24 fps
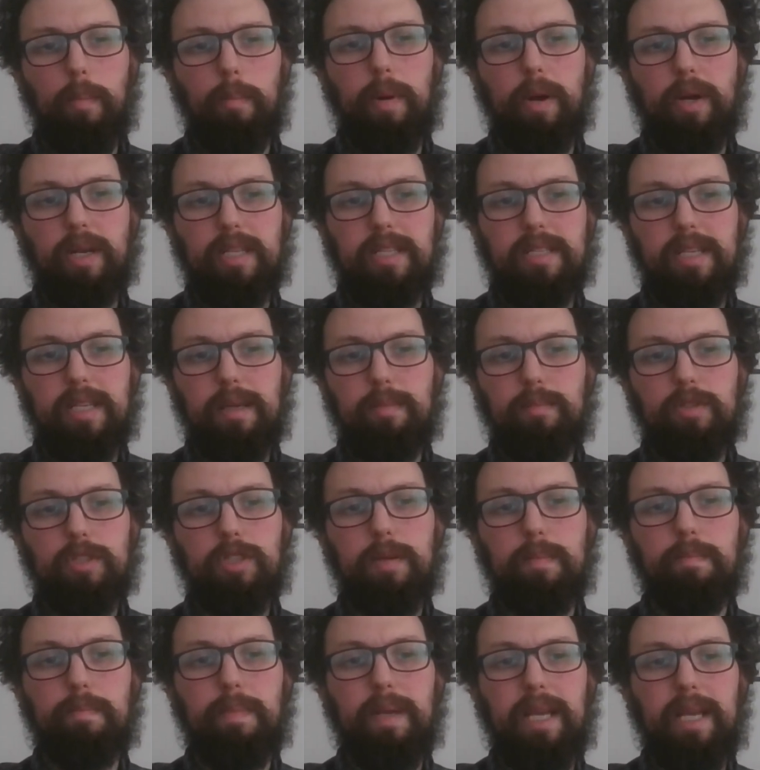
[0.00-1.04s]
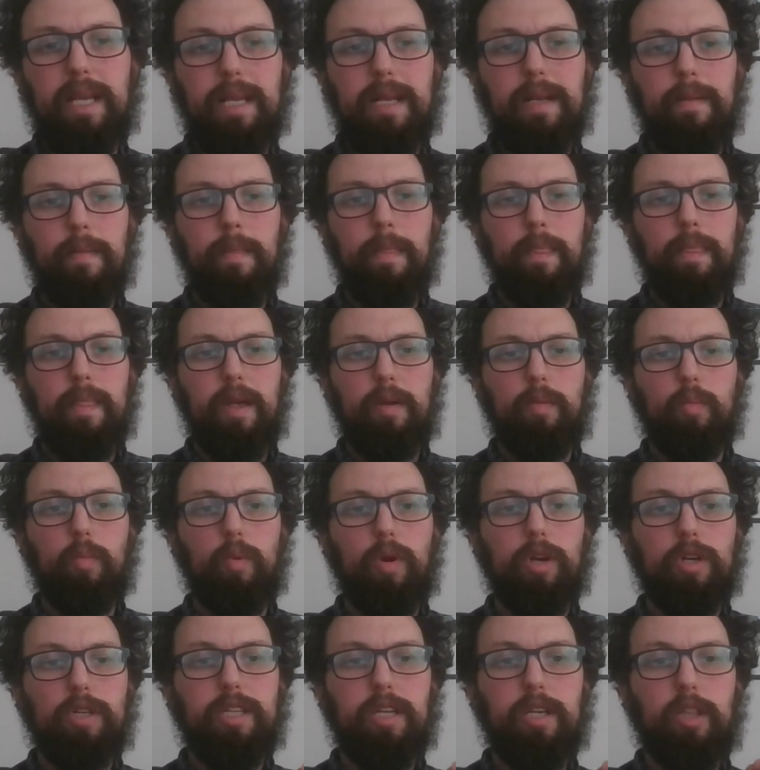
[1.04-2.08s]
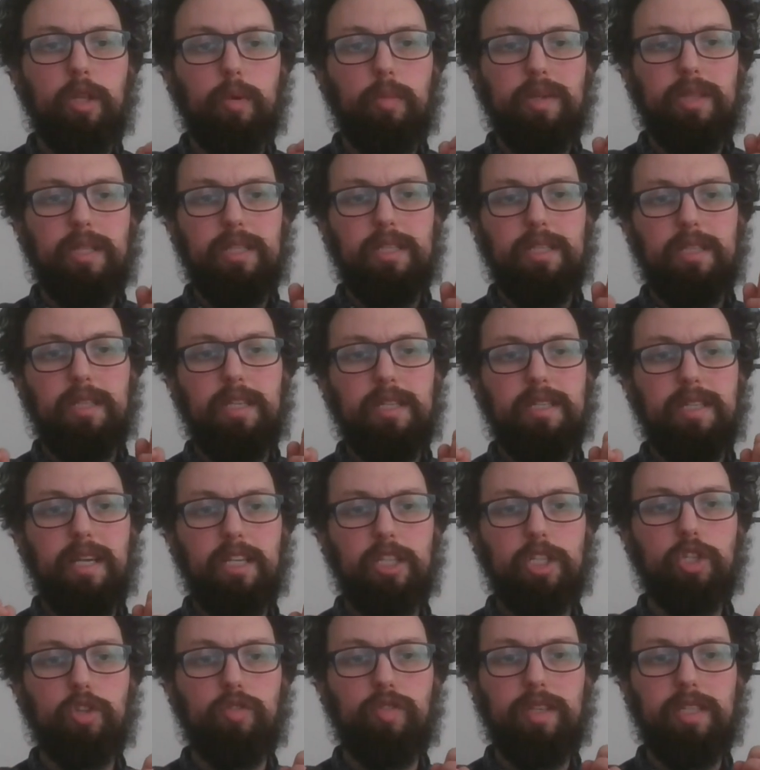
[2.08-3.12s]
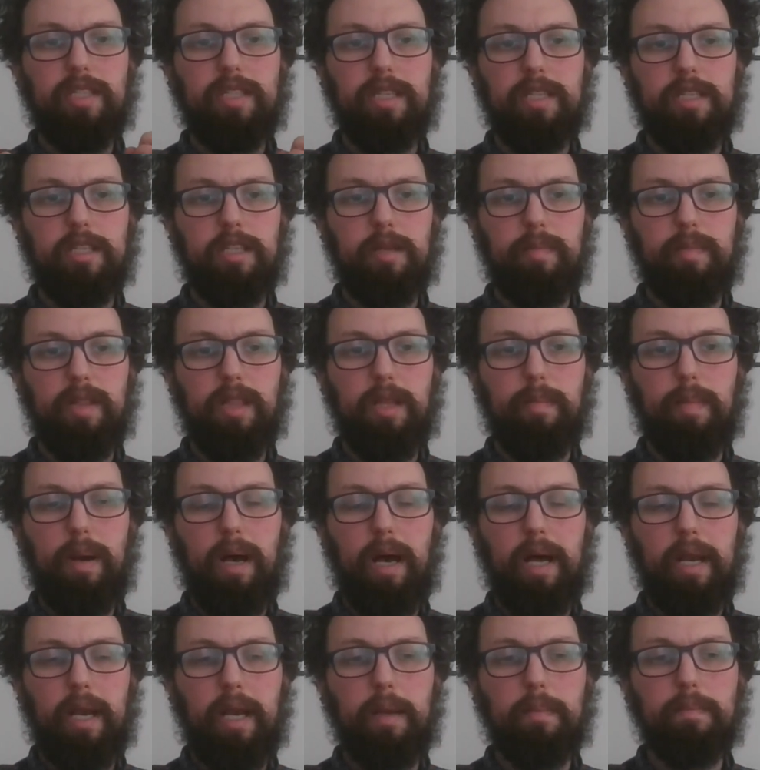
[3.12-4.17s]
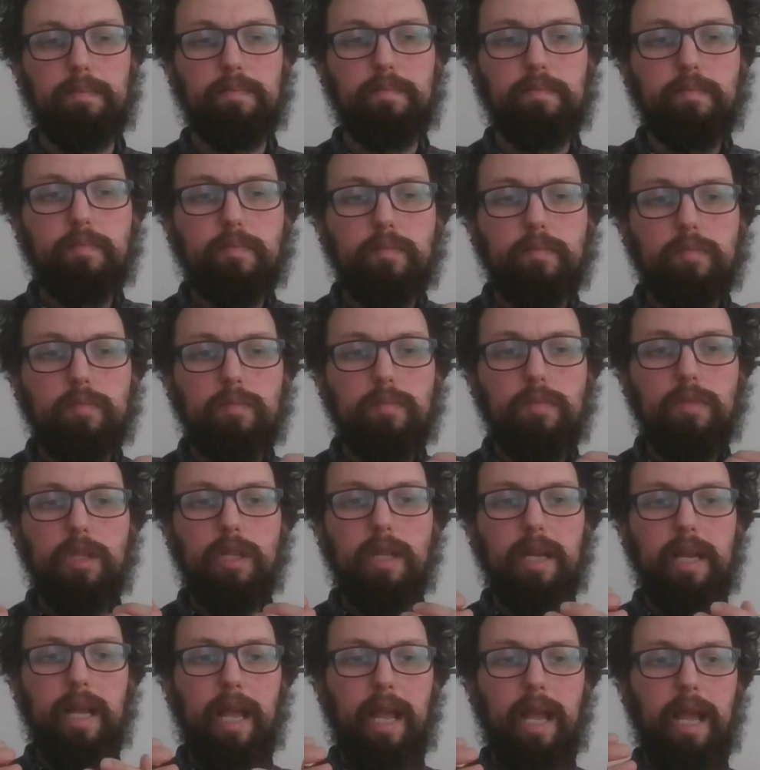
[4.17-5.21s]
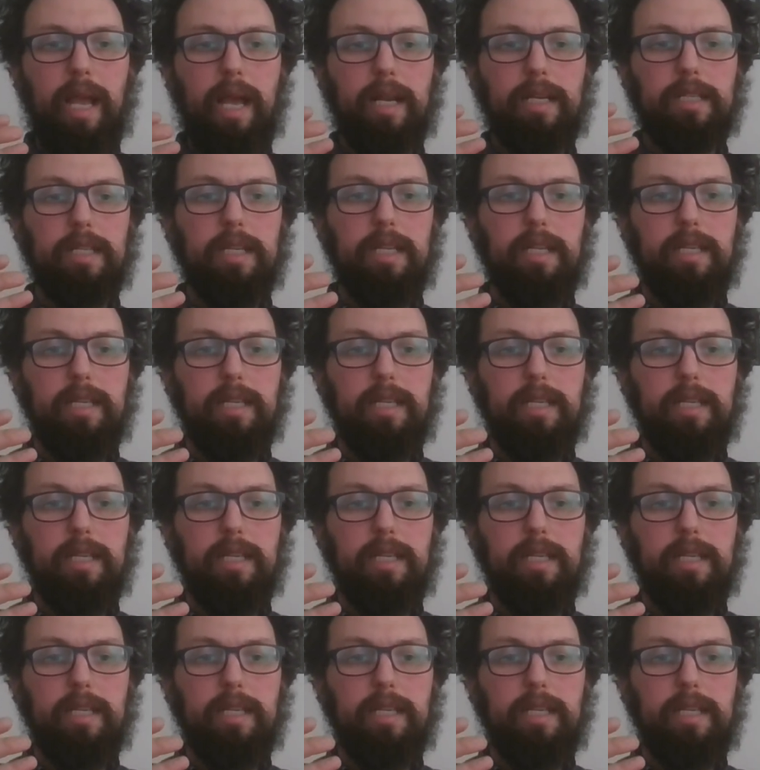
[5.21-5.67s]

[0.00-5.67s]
but it seems to be that we're dealing with the sensory system in the body. And